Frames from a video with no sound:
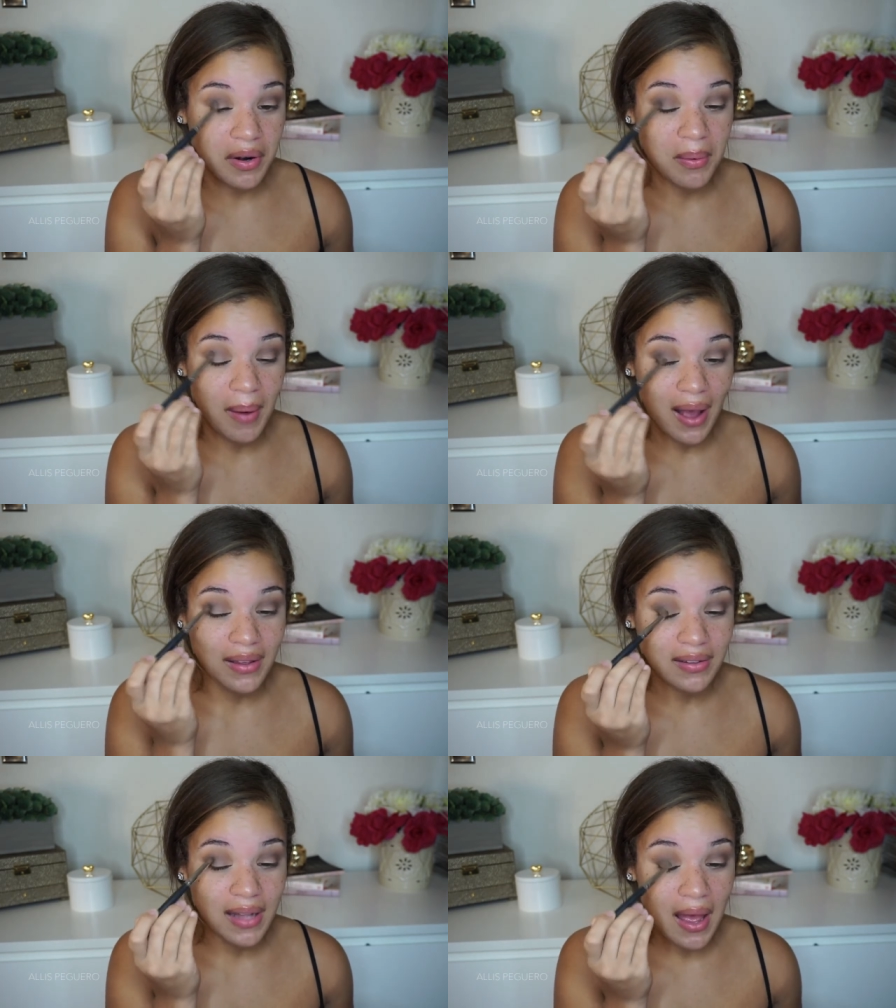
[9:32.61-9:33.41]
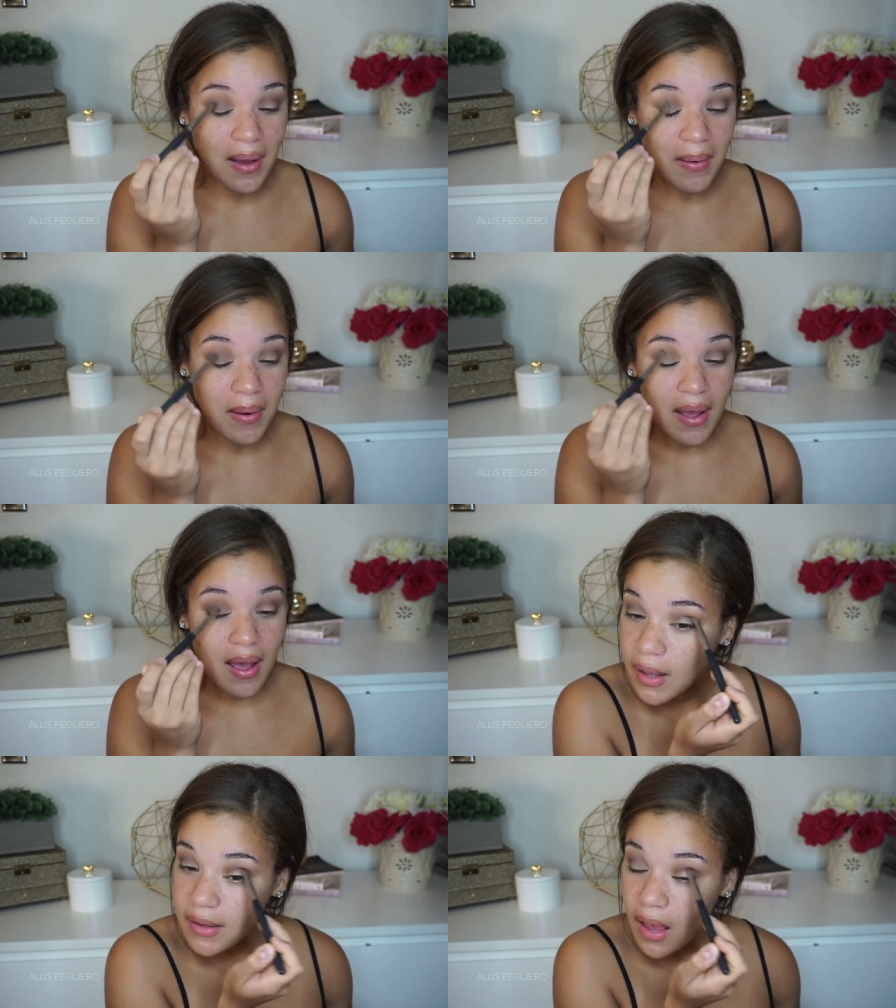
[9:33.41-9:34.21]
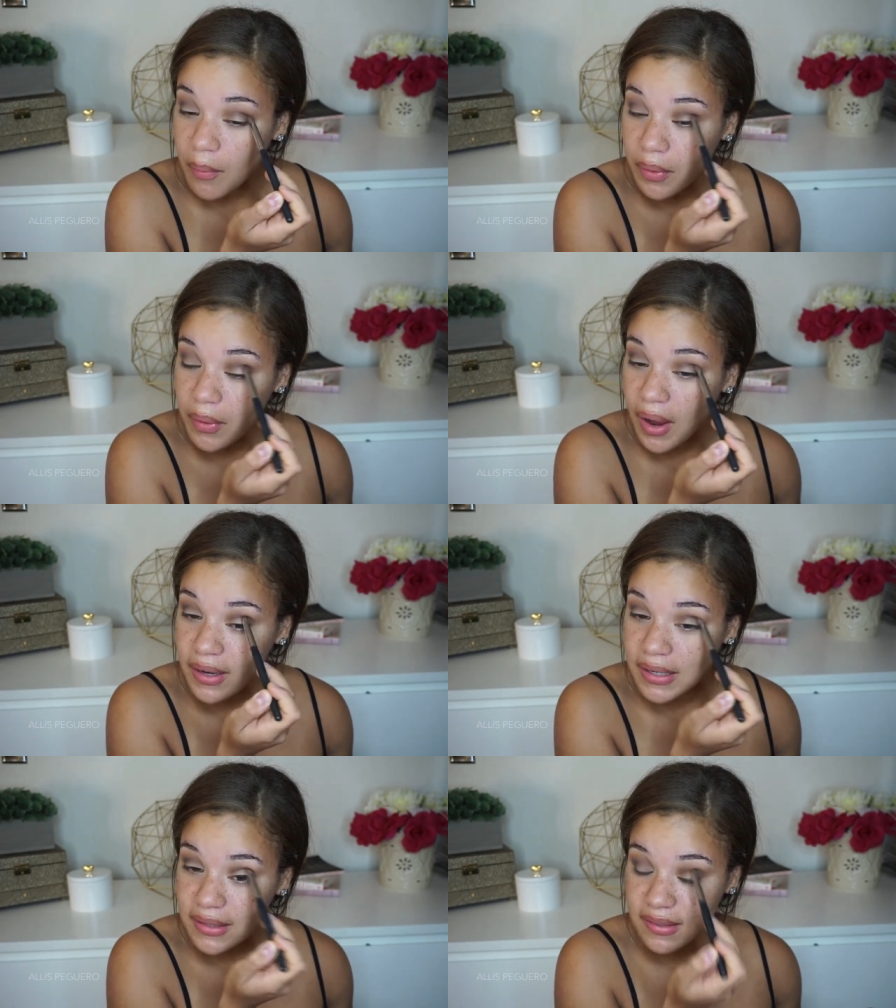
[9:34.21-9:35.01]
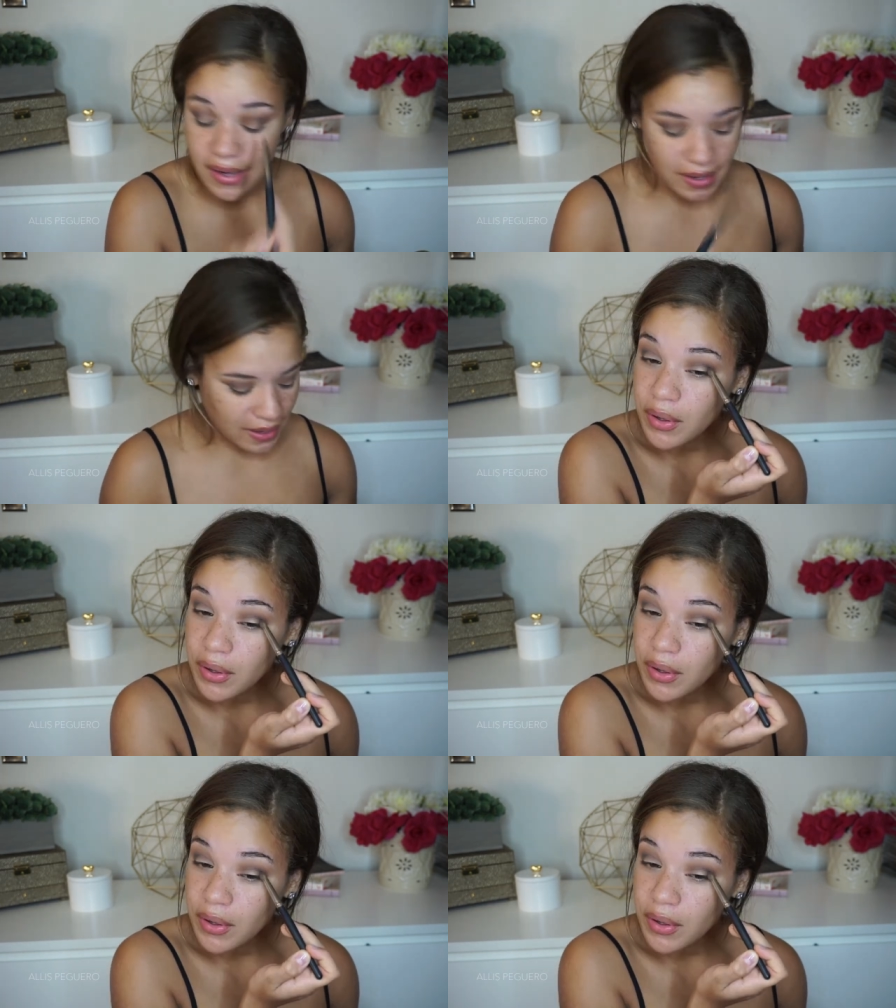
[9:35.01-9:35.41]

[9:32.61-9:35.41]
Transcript: a while now. And yeah, we're going on a date tonight.